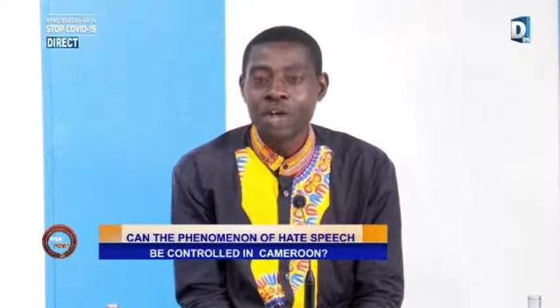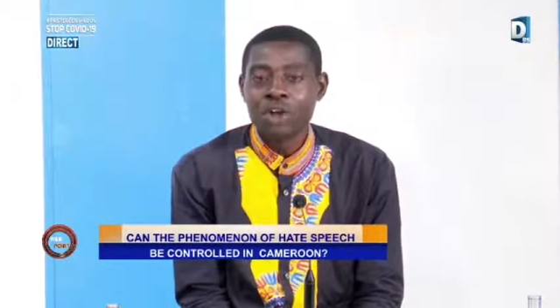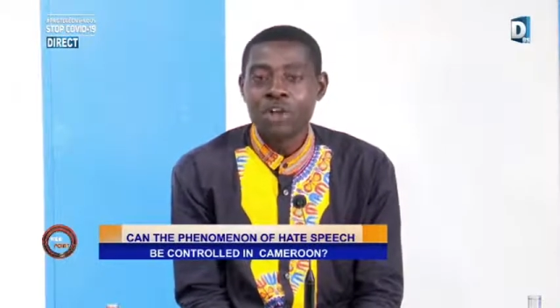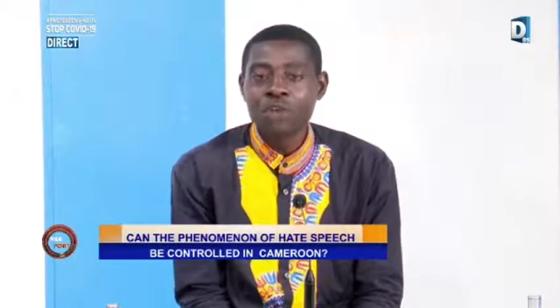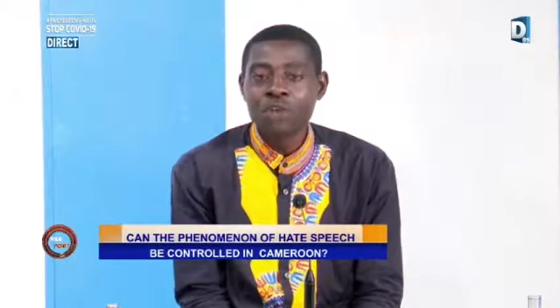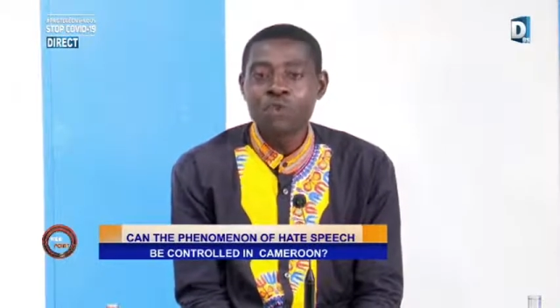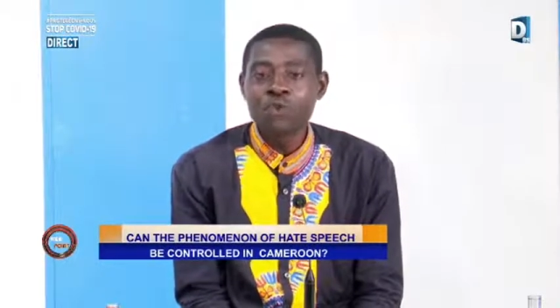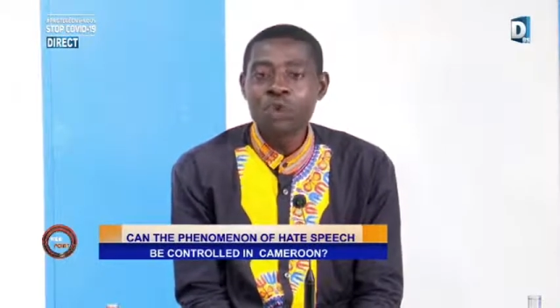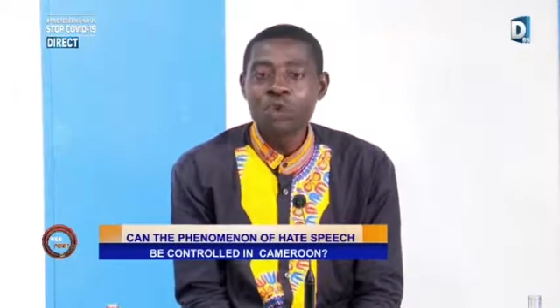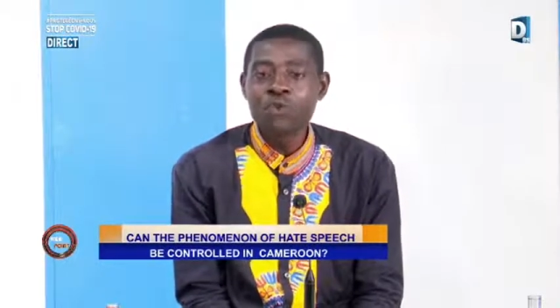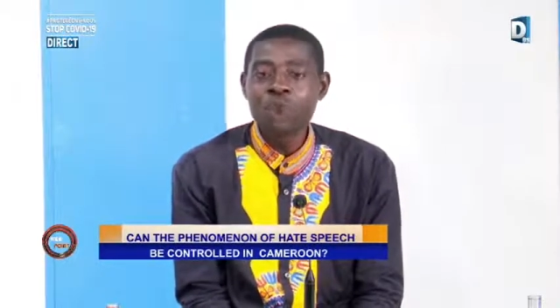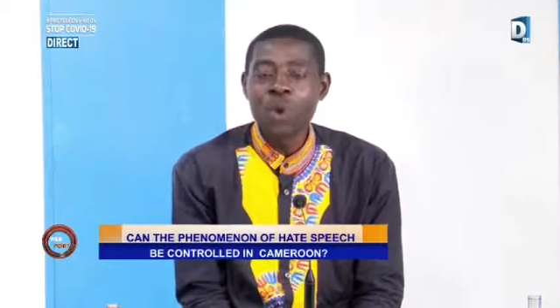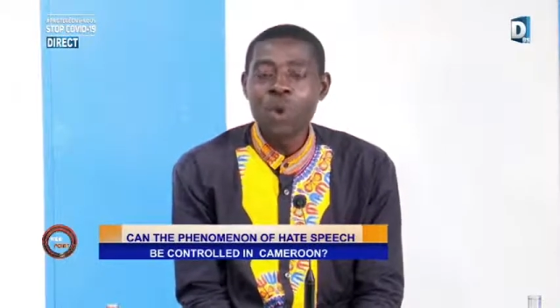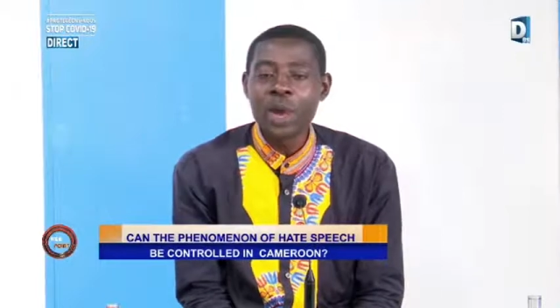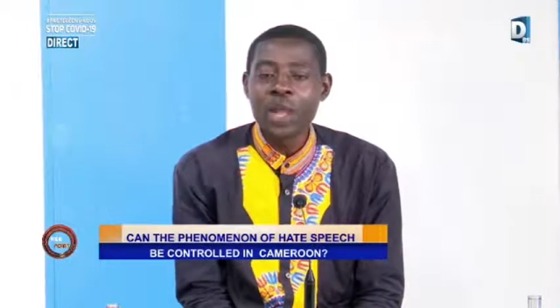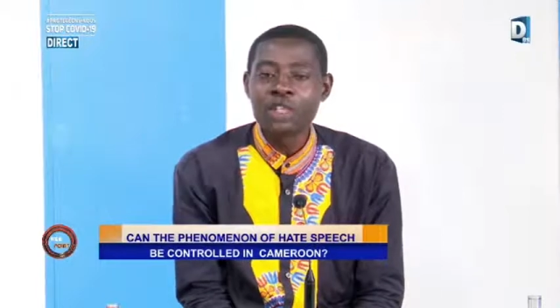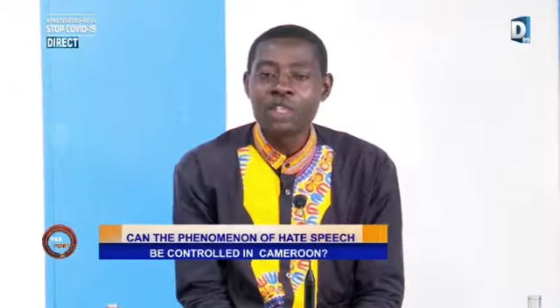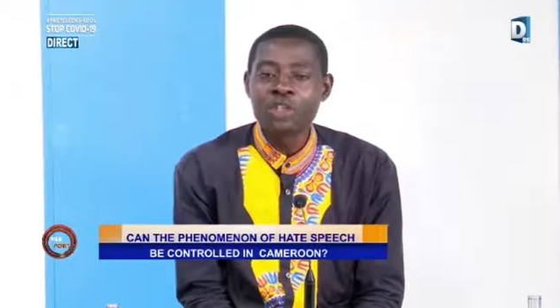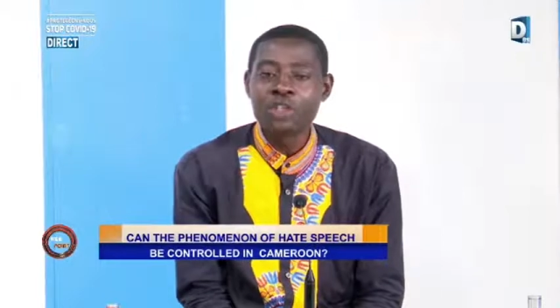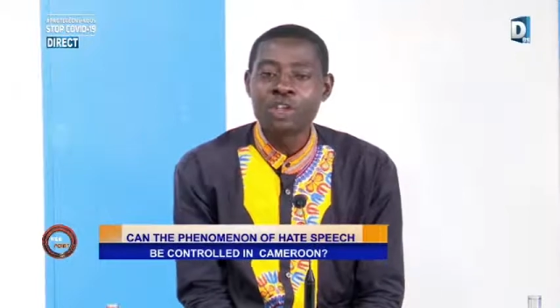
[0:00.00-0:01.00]
to look for
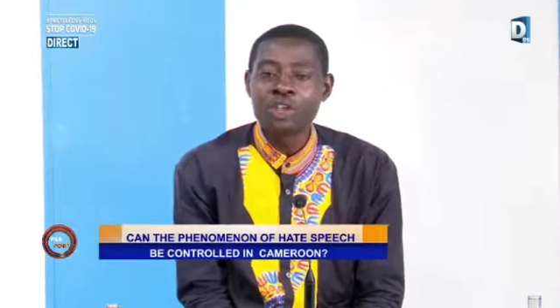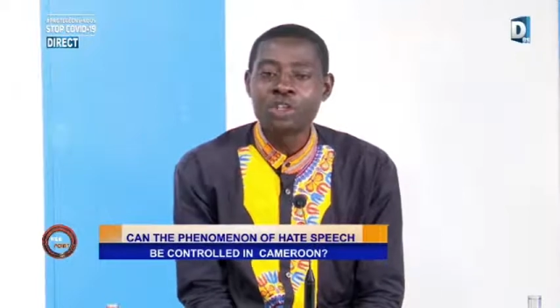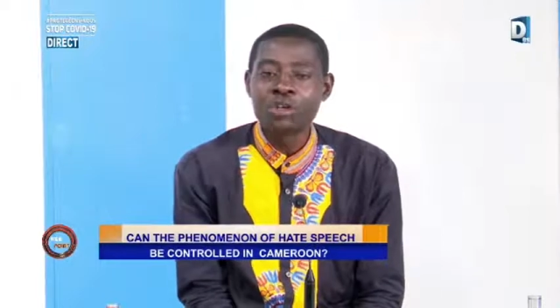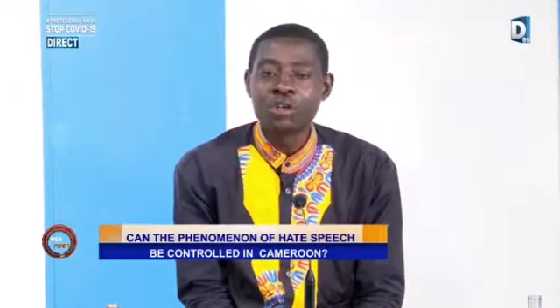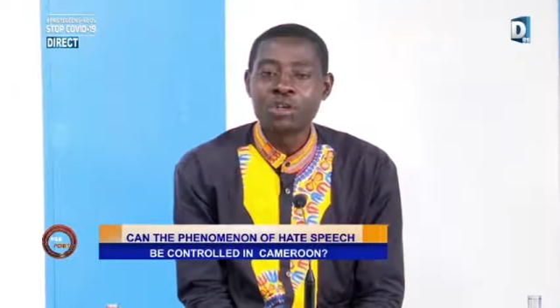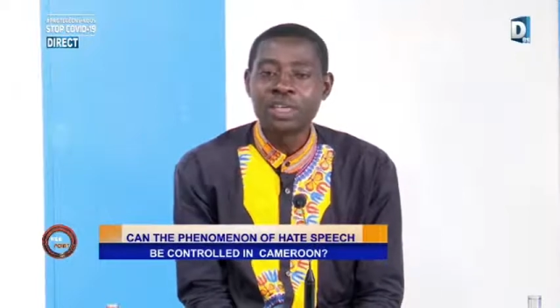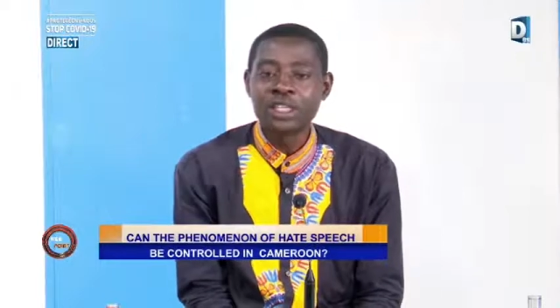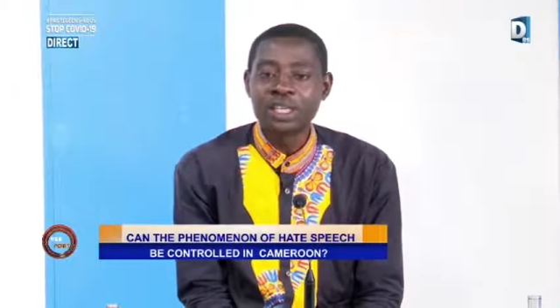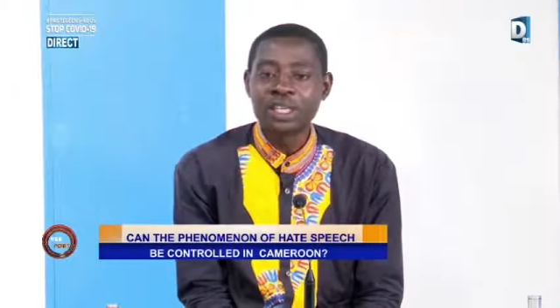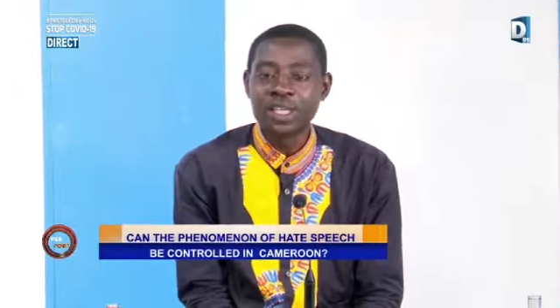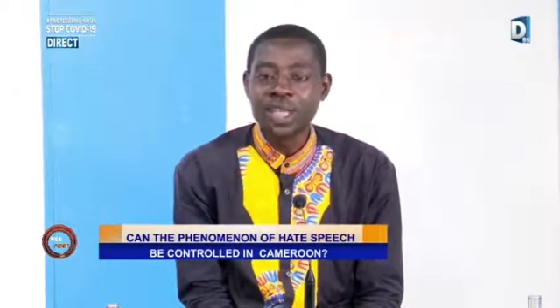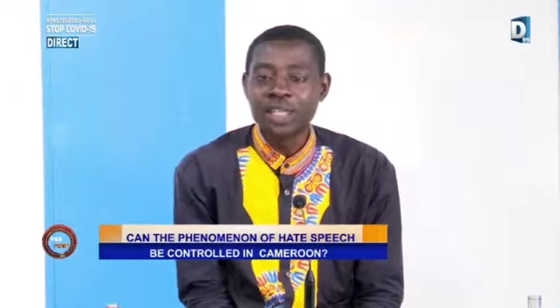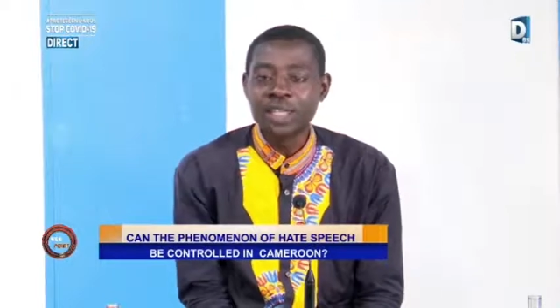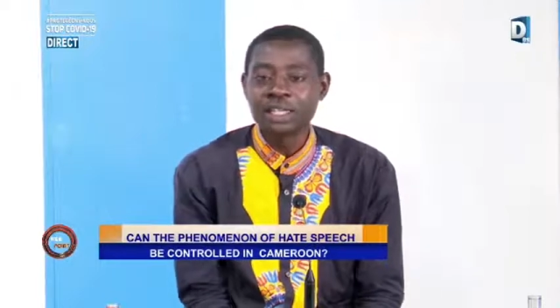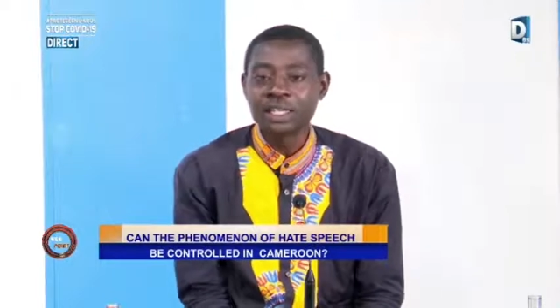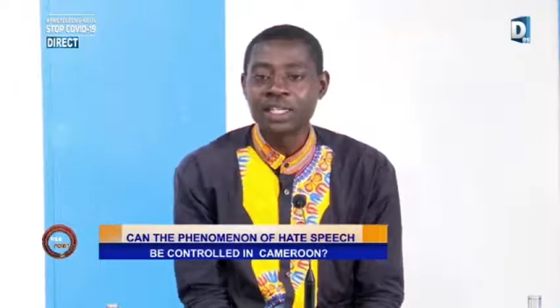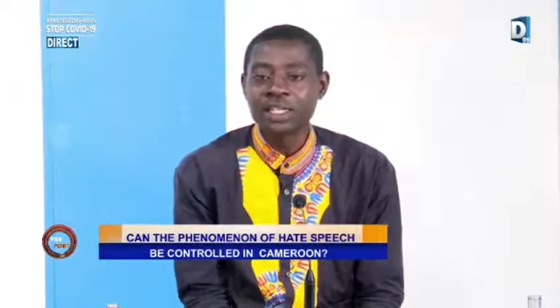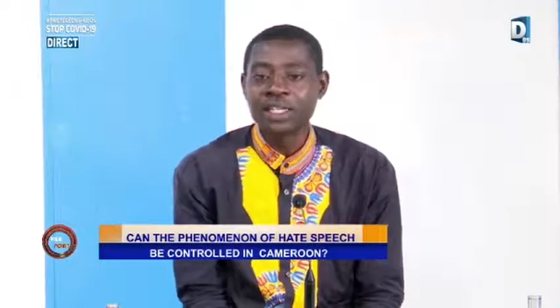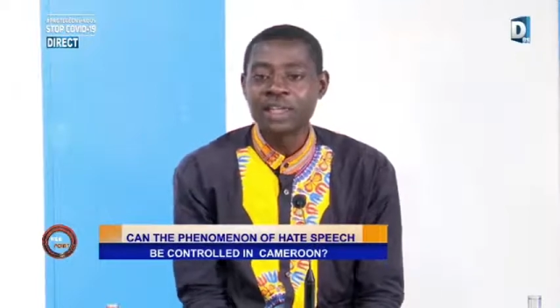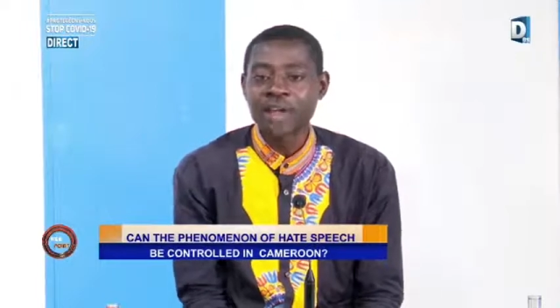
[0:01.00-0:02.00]
ways to
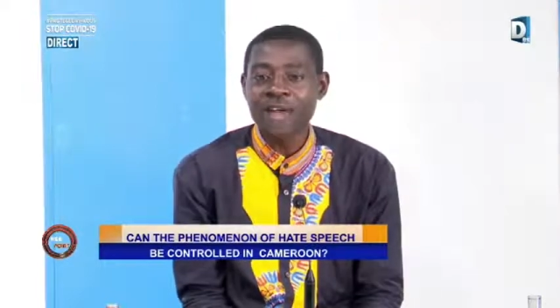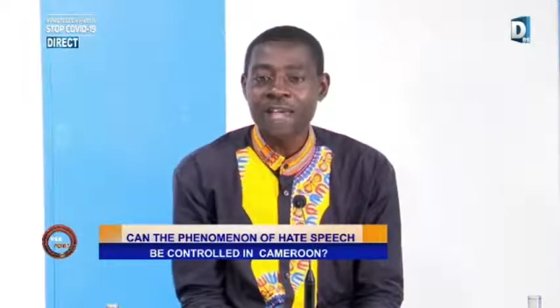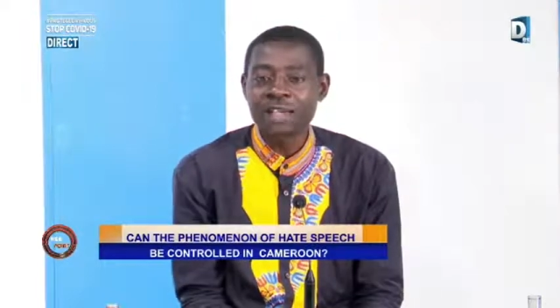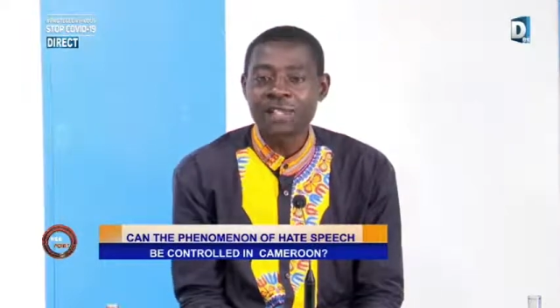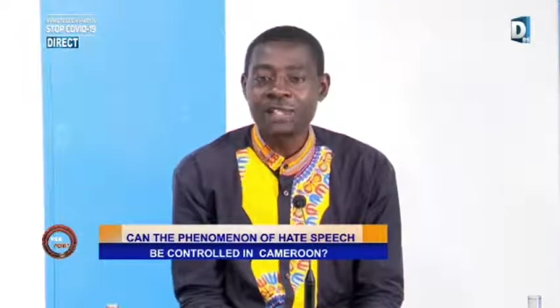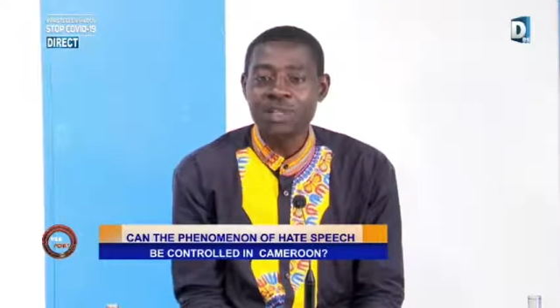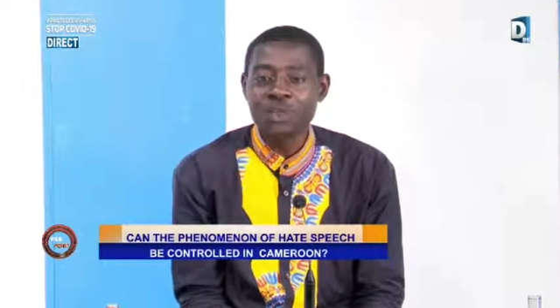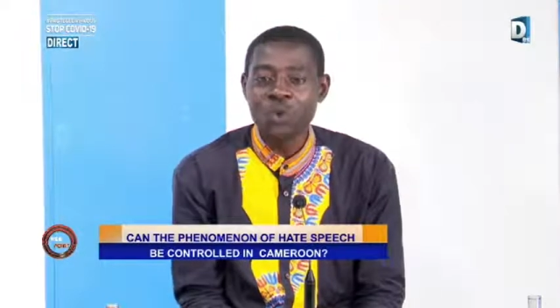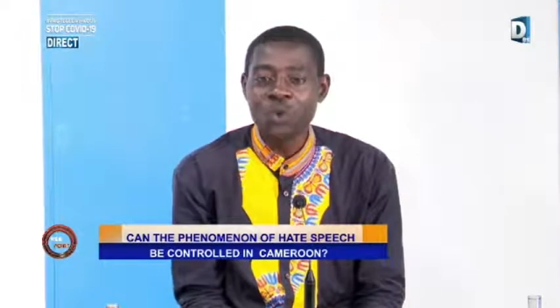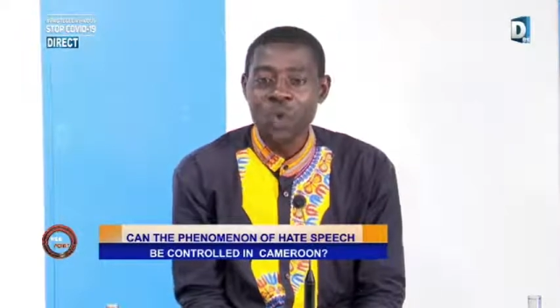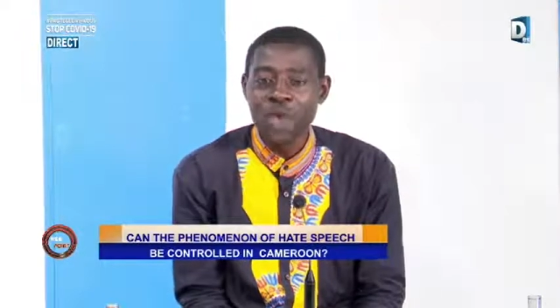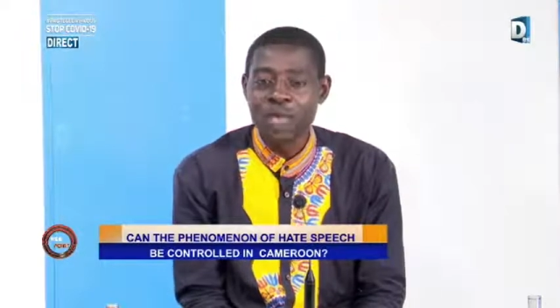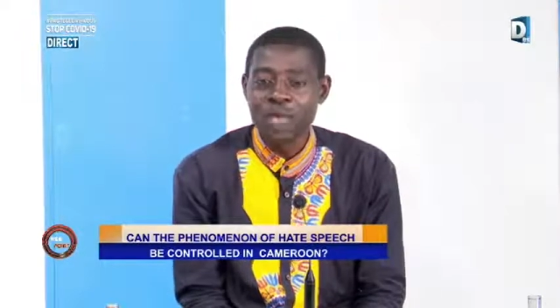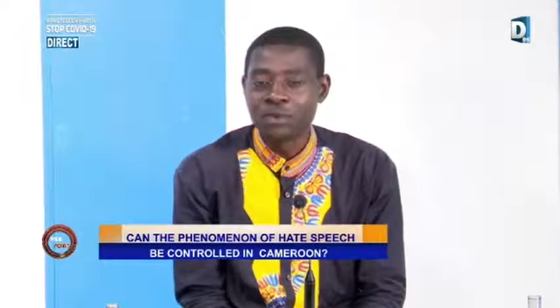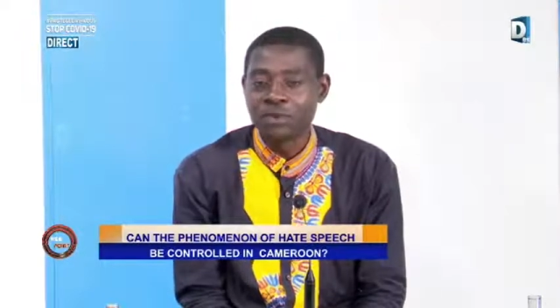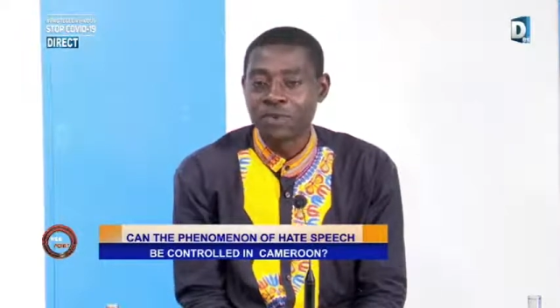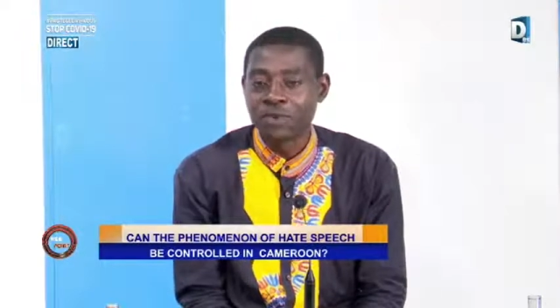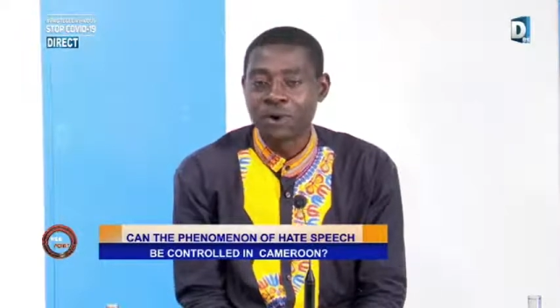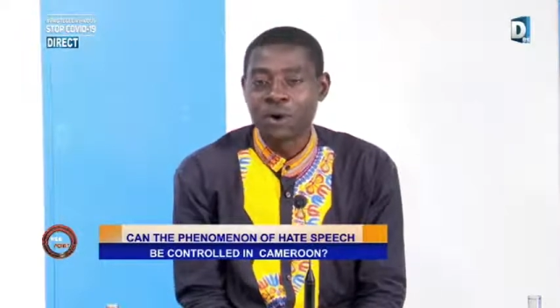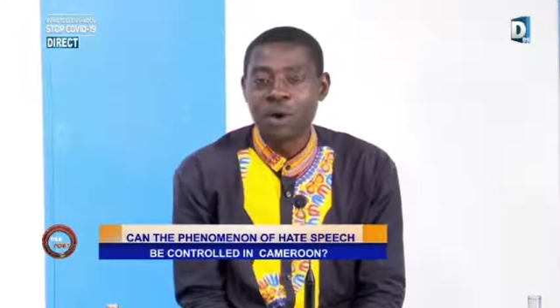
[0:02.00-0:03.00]
mitigate the rising
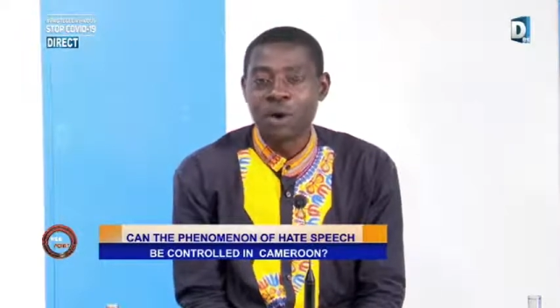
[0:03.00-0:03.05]
wave